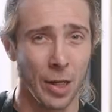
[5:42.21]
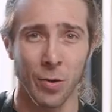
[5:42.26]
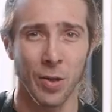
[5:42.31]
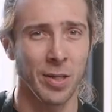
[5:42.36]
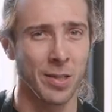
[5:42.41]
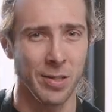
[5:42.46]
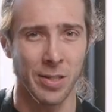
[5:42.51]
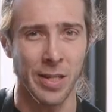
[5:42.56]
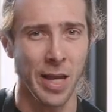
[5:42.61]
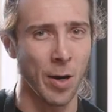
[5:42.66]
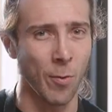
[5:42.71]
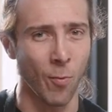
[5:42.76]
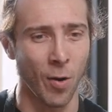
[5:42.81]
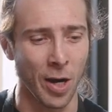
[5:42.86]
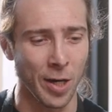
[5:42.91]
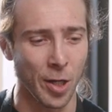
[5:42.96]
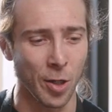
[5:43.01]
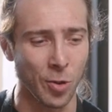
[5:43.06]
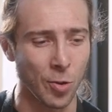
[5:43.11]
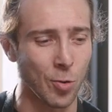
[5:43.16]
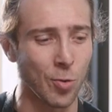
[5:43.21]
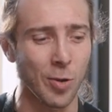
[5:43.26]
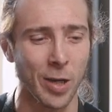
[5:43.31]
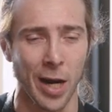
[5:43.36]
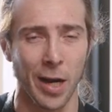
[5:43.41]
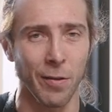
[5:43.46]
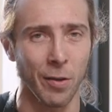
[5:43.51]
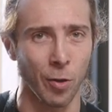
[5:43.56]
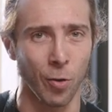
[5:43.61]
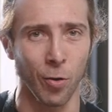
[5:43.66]
You understand why the two
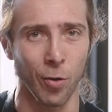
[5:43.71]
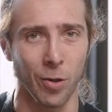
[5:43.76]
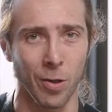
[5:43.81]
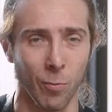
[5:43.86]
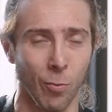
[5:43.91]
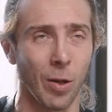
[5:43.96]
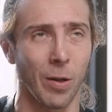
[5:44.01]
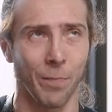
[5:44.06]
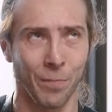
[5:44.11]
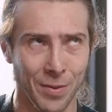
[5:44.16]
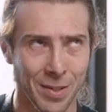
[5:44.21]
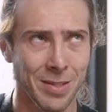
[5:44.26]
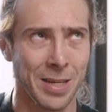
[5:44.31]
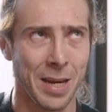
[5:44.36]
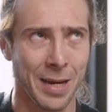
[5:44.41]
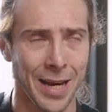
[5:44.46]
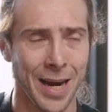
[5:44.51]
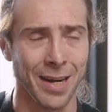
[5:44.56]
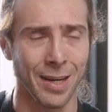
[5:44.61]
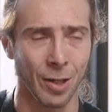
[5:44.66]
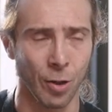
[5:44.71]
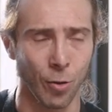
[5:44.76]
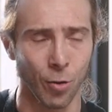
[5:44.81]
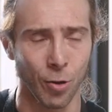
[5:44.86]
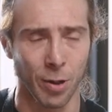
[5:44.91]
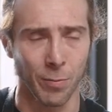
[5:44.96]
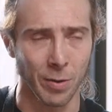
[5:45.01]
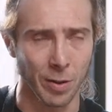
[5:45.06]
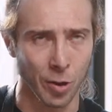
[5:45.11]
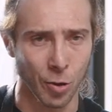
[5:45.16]
category, well, the same
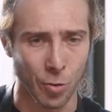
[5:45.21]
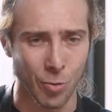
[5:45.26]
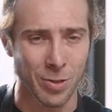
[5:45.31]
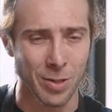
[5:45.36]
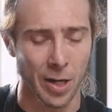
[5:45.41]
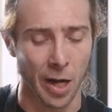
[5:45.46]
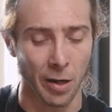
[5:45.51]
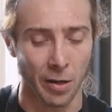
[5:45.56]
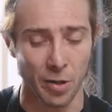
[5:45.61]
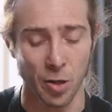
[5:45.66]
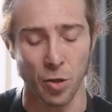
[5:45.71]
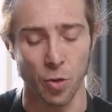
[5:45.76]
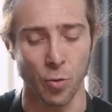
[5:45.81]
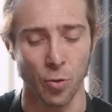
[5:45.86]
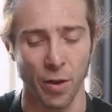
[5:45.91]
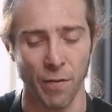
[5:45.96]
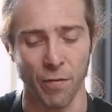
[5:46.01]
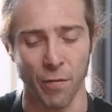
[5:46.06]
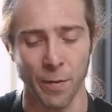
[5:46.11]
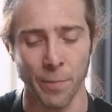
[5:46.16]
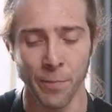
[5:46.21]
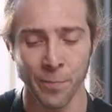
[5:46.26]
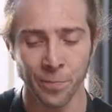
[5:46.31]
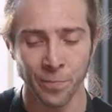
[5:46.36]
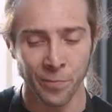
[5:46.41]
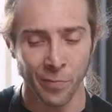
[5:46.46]
category, but the two styles are so different.